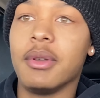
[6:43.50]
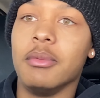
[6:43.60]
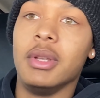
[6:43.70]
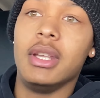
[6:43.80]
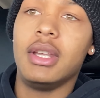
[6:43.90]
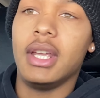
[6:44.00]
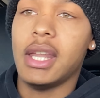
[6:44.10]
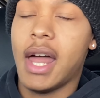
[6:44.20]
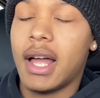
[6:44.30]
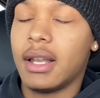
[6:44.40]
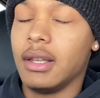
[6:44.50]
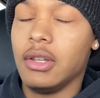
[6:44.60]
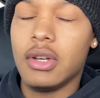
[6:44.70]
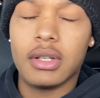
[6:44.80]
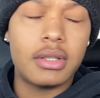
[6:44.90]
to me. And I
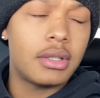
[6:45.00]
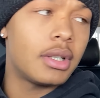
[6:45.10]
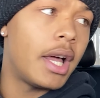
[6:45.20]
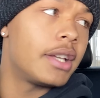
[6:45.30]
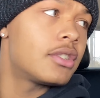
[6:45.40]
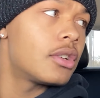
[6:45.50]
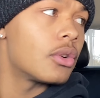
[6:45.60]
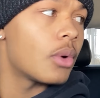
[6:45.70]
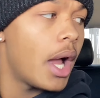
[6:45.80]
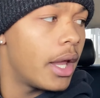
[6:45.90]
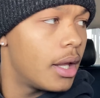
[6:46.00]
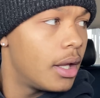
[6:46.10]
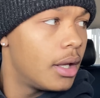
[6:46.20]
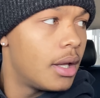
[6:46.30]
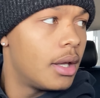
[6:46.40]
looked, like, to the right
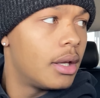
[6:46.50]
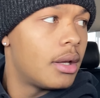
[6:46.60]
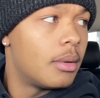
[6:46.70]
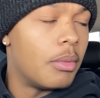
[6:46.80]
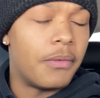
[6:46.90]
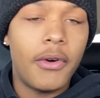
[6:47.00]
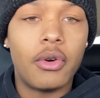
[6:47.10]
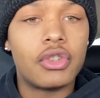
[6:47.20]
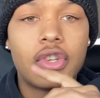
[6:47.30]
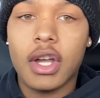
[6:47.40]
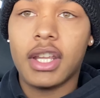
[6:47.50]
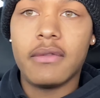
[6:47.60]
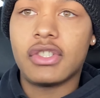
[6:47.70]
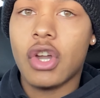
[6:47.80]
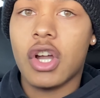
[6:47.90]
before the truck
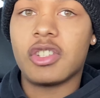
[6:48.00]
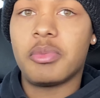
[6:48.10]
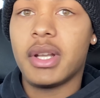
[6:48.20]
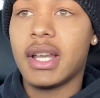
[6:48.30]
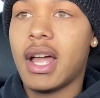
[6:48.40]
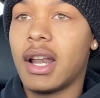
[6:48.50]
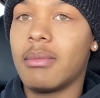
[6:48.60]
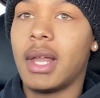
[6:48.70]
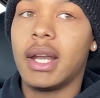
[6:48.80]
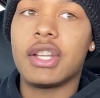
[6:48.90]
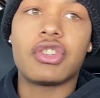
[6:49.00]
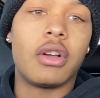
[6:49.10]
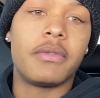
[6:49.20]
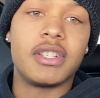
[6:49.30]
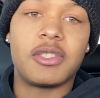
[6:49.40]
even starts spinning out. I'm like, that
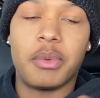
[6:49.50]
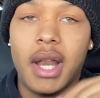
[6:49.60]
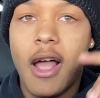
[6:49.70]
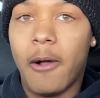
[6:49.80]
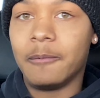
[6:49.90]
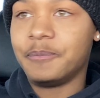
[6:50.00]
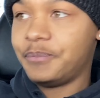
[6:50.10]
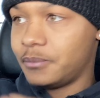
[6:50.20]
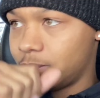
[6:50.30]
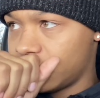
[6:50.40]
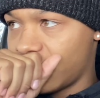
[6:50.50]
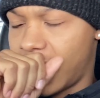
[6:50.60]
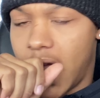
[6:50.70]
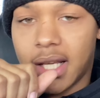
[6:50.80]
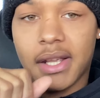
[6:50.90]
truck finna spin out.
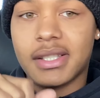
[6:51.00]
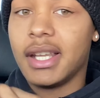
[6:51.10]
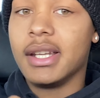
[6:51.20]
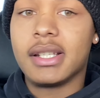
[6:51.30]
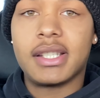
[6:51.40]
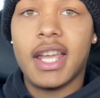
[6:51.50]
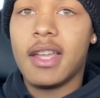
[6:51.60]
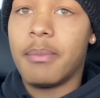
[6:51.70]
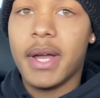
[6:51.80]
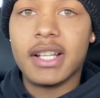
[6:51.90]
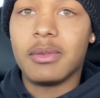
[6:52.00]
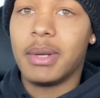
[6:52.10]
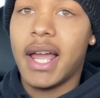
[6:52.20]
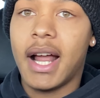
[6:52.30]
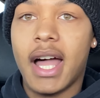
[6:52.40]
I guess it hit the same patch of
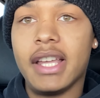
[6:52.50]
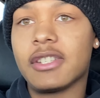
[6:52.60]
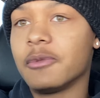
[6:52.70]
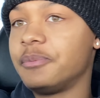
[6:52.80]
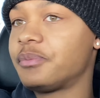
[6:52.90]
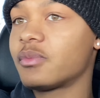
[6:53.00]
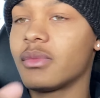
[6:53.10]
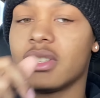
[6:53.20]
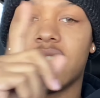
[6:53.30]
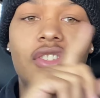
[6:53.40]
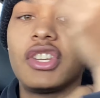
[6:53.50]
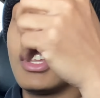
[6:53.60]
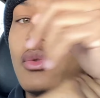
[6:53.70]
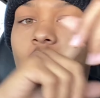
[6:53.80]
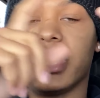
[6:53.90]
black ice.
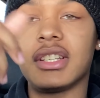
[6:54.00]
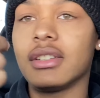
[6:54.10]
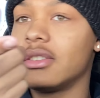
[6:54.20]
Shit went